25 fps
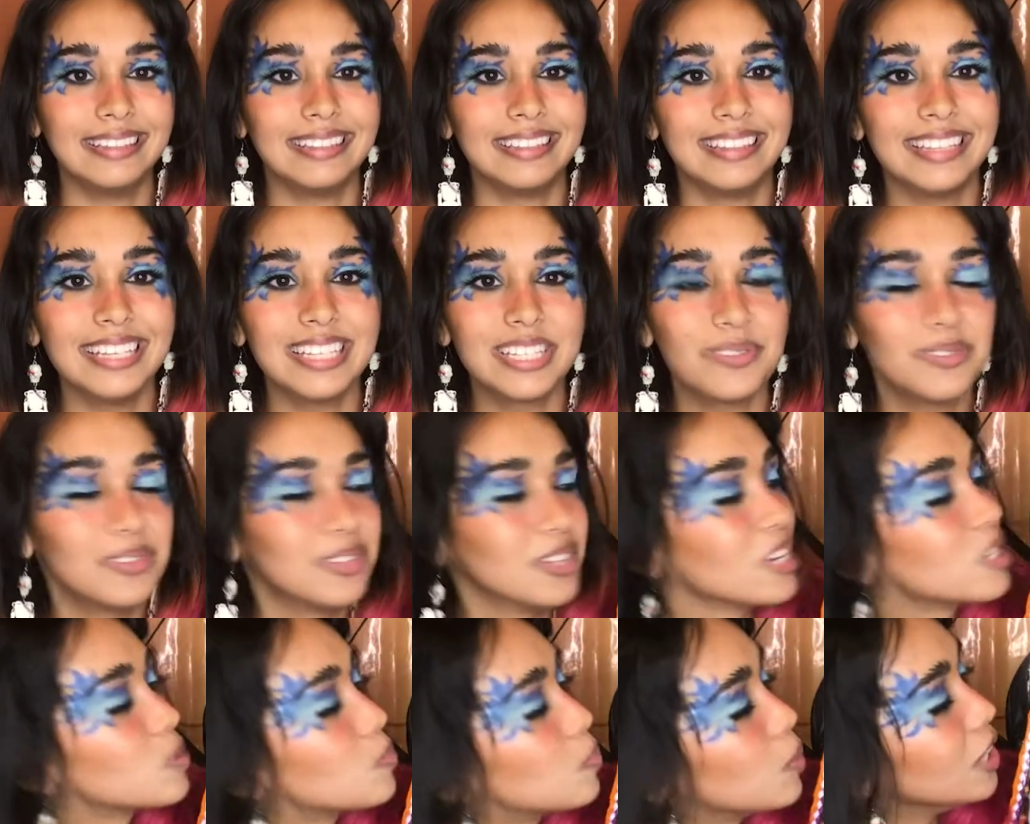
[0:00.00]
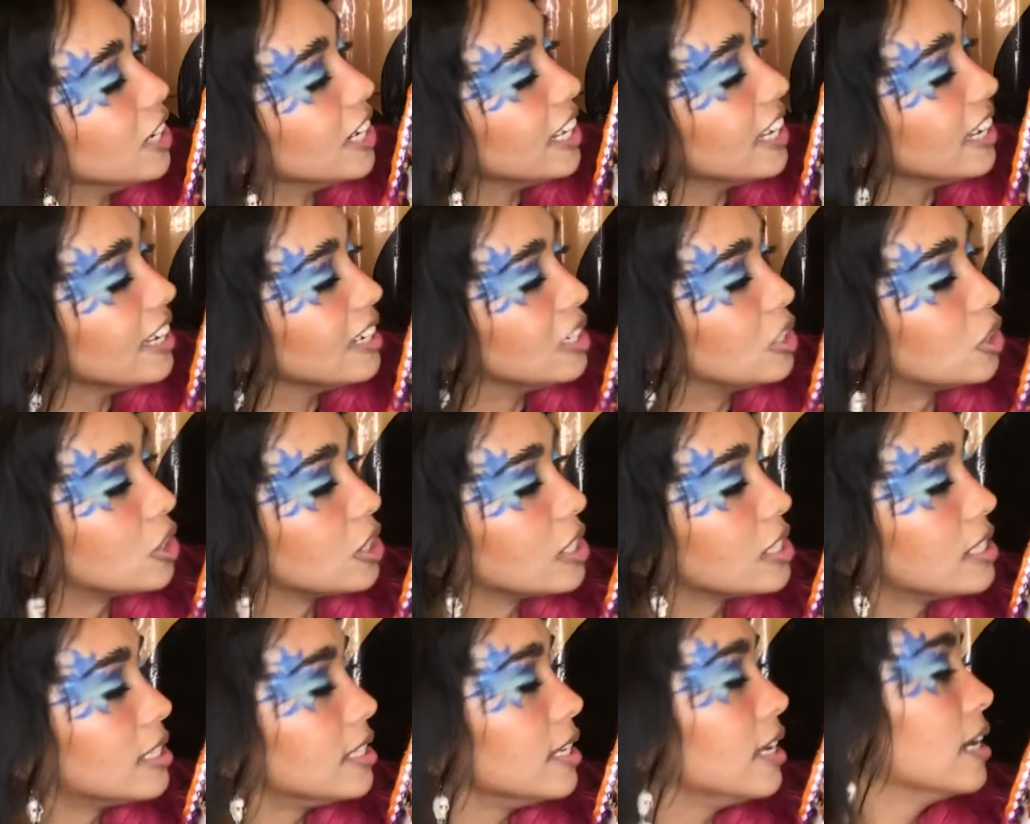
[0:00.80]
This one looks pretty
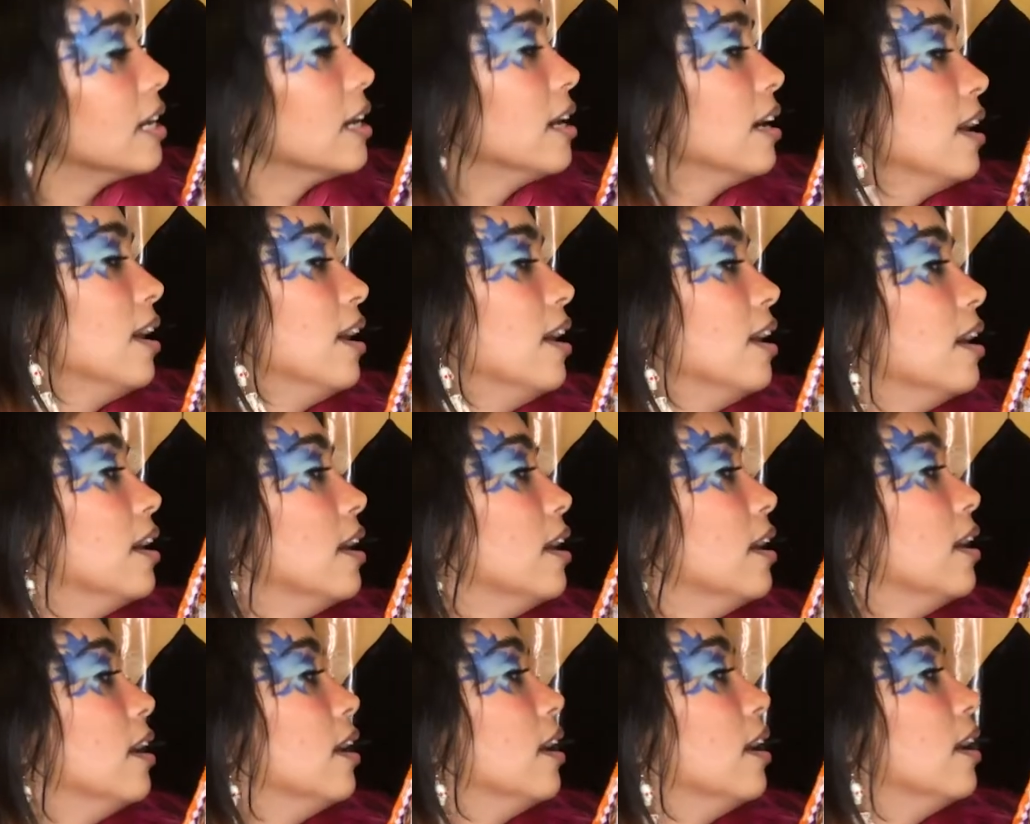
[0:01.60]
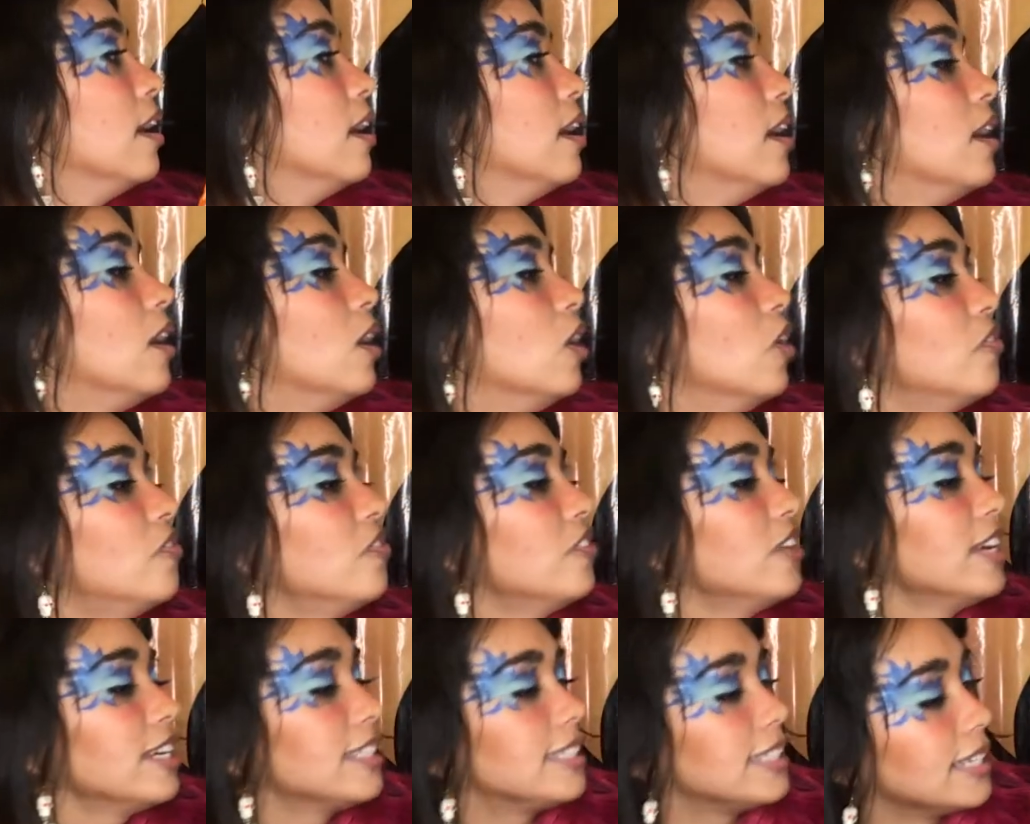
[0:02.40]
interesting.
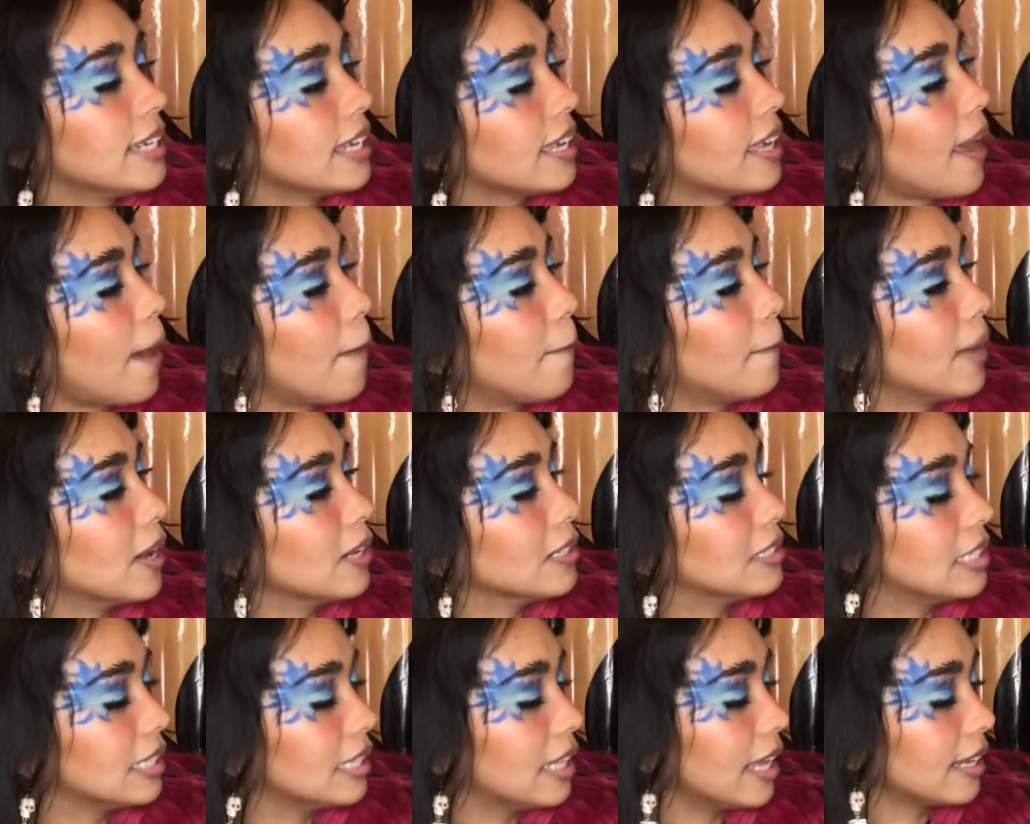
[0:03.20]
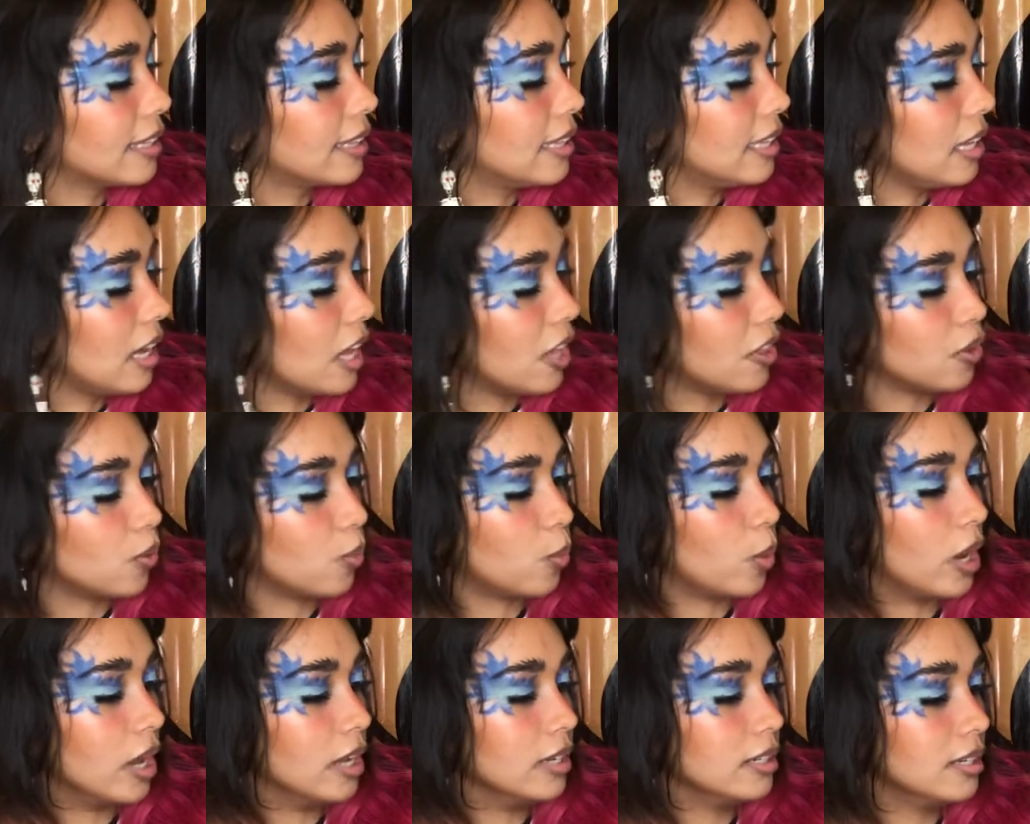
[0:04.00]
Hopefully it didn't get melted like the other
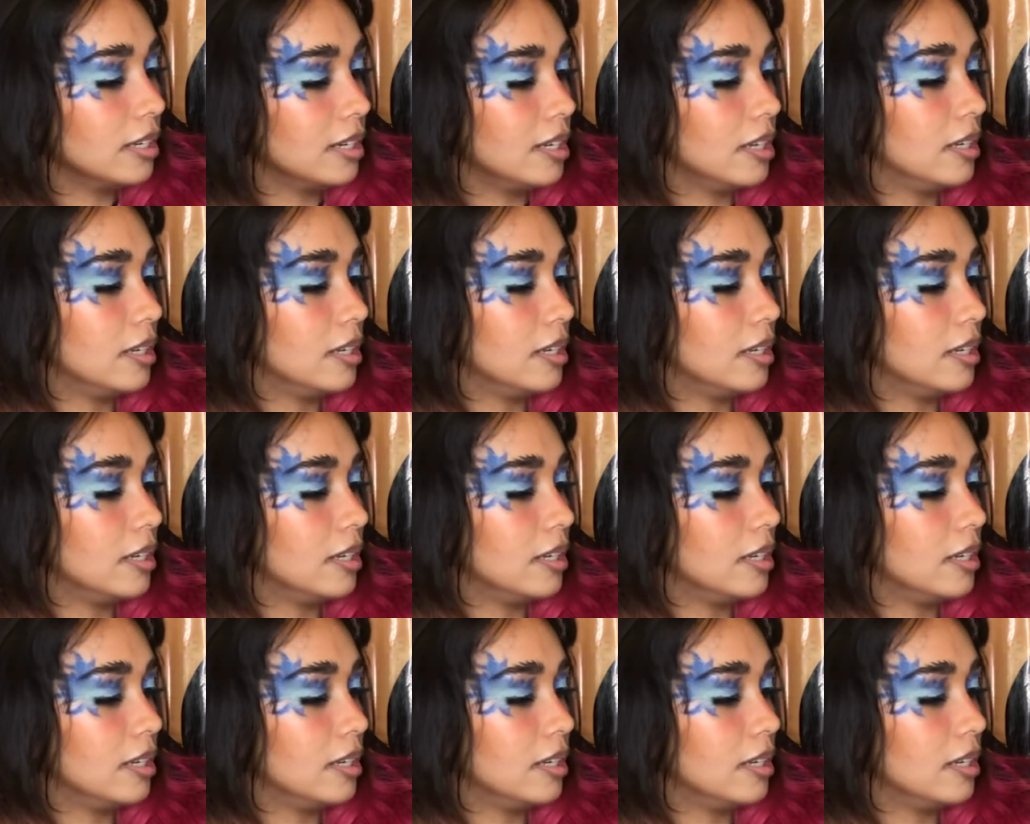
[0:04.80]
one.